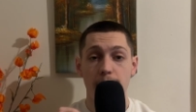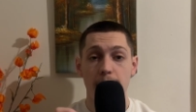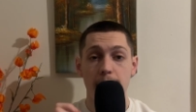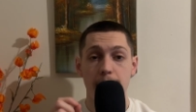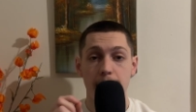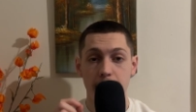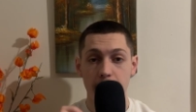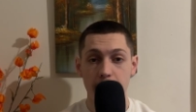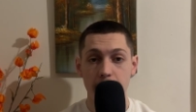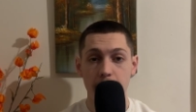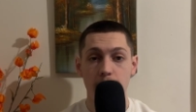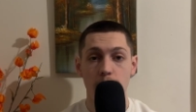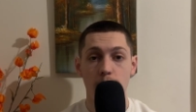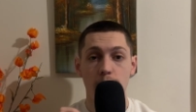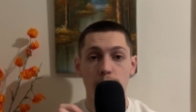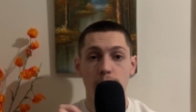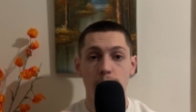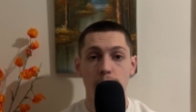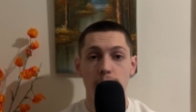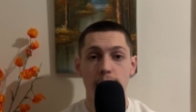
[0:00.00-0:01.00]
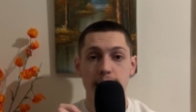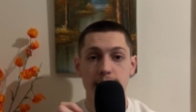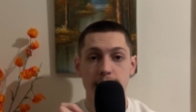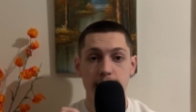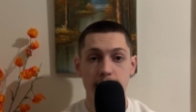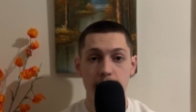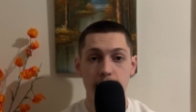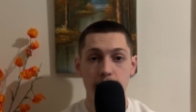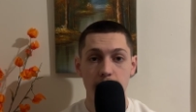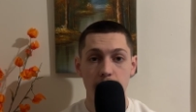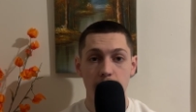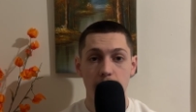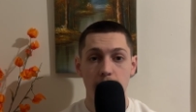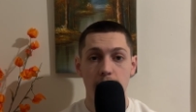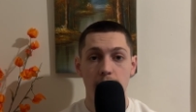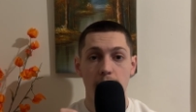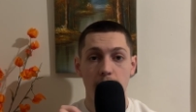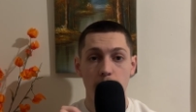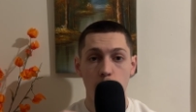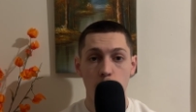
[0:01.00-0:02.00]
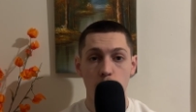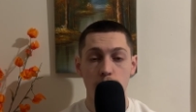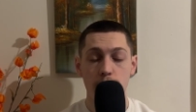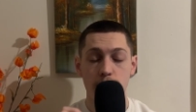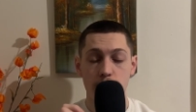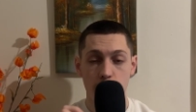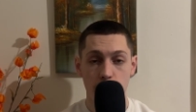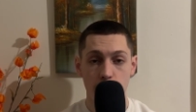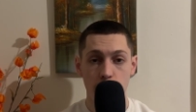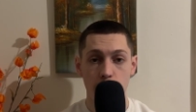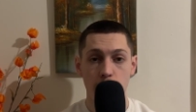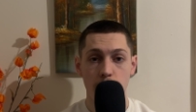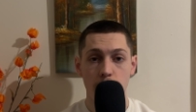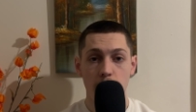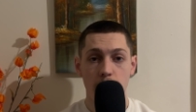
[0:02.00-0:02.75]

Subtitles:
a fleet on the Red Sea, a water route